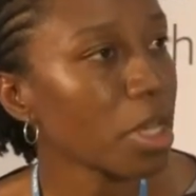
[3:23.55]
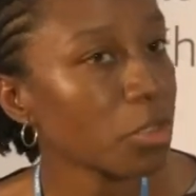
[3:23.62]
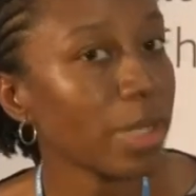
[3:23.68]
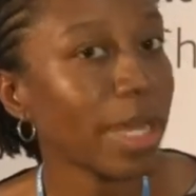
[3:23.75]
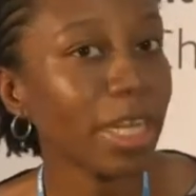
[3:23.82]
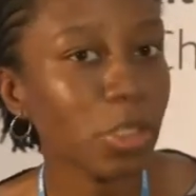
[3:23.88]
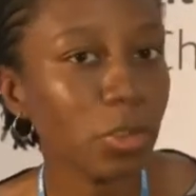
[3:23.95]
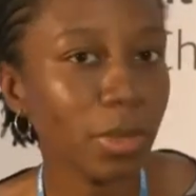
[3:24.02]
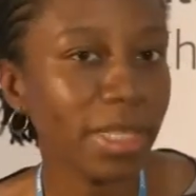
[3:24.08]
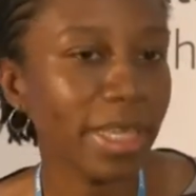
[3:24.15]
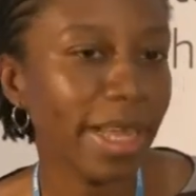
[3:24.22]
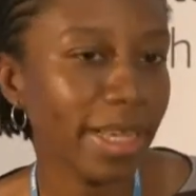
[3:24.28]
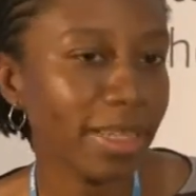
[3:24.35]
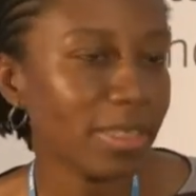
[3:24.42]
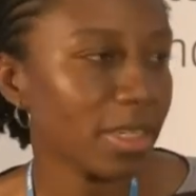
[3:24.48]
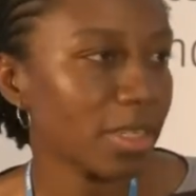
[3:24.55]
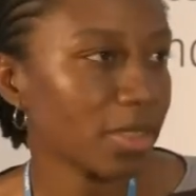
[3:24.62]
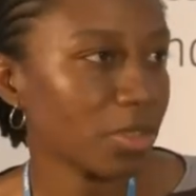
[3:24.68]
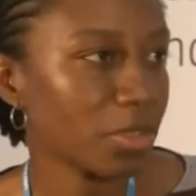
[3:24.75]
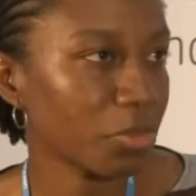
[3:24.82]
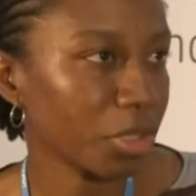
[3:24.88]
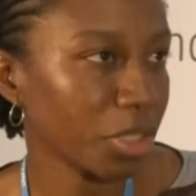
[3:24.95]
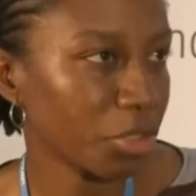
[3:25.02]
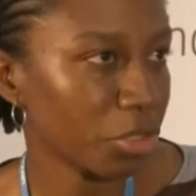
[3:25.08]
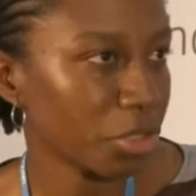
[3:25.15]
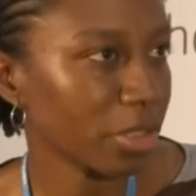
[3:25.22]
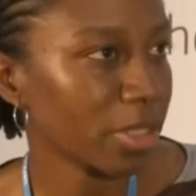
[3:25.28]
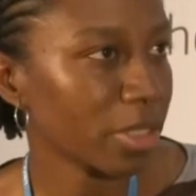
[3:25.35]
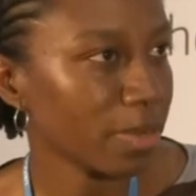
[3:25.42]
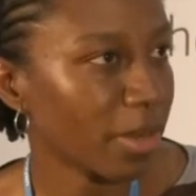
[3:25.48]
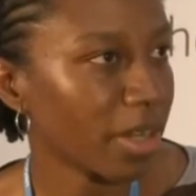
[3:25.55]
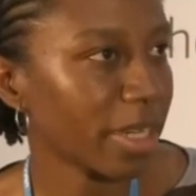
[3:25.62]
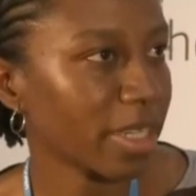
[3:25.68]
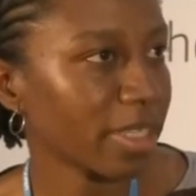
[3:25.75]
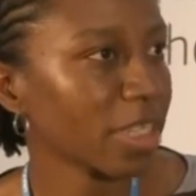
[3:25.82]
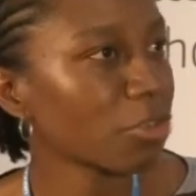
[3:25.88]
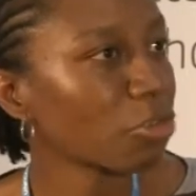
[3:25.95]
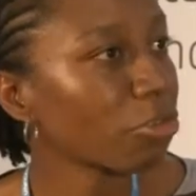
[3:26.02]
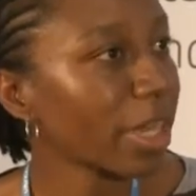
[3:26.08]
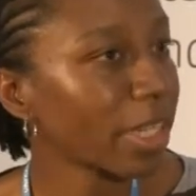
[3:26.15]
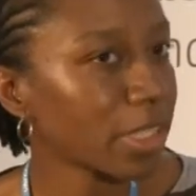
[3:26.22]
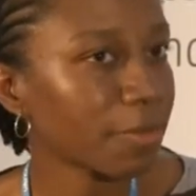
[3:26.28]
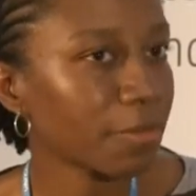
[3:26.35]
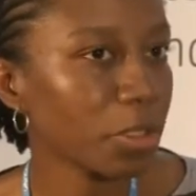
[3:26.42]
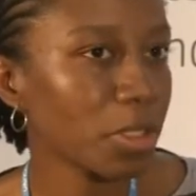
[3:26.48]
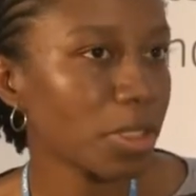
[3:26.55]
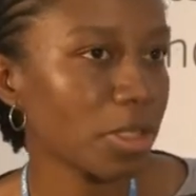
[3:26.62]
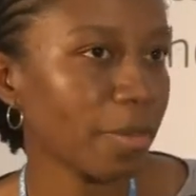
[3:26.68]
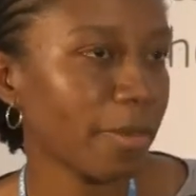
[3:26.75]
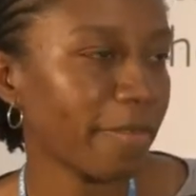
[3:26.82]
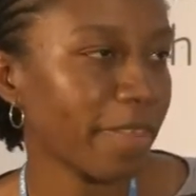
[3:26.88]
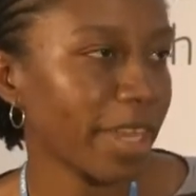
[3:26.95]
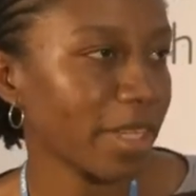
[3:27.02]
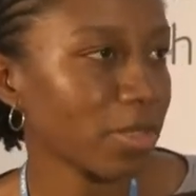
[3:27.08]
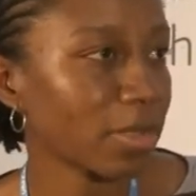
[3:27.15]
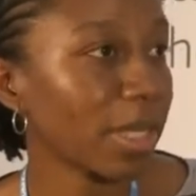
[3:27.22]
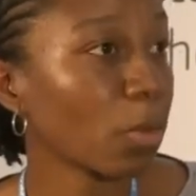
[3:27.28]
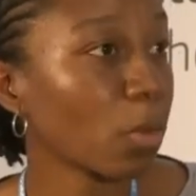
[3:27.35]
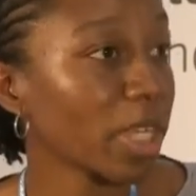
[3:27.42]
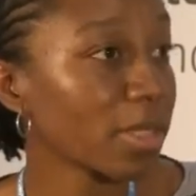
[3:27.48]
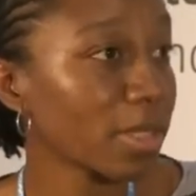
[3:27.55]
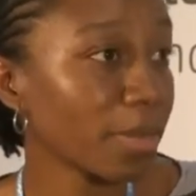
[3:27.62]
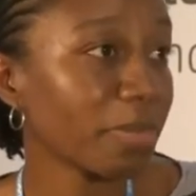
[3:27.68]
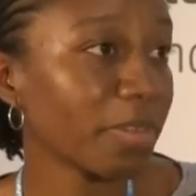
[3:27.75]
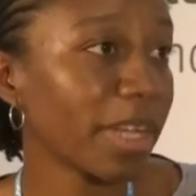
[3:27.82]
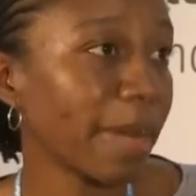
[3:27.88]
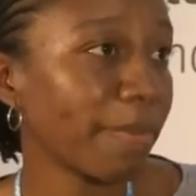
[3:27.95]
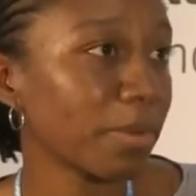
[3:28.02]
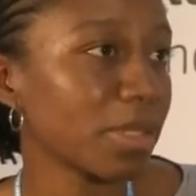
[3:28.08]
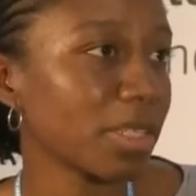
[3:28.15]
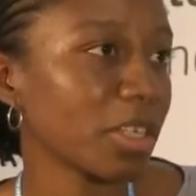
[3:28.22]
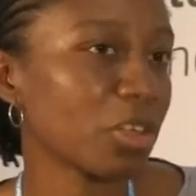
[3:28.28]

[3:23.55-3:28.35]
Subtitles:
to actually access the reinsurance markets and transfer some of that so that when something happens,